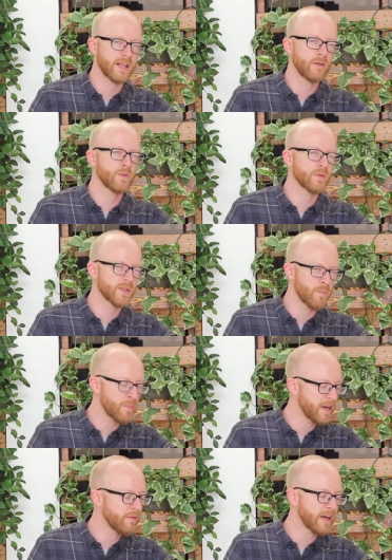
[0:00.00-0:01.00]
that there was a
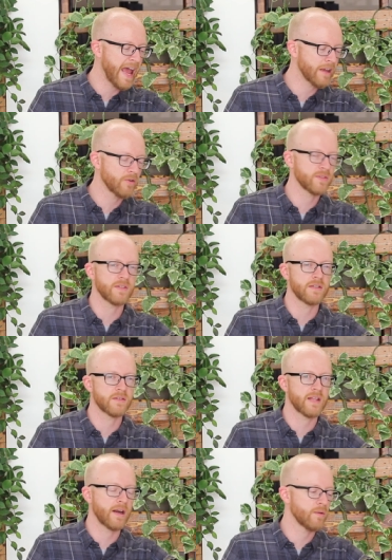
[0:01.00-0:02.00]
bit of
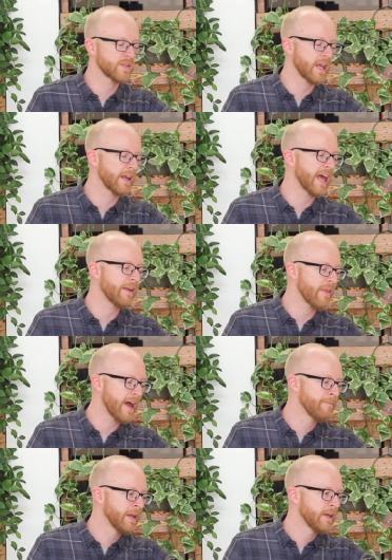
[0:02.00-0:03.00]
inaccuracies that I was getting out of
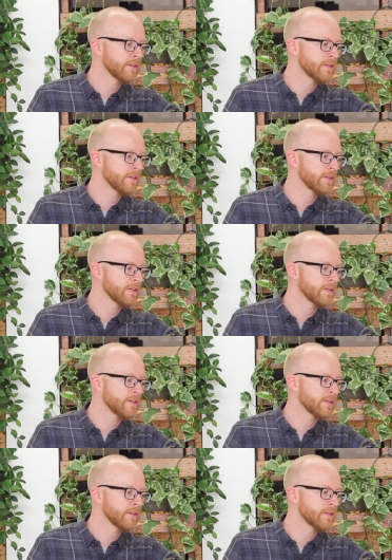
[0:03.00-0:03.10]
that.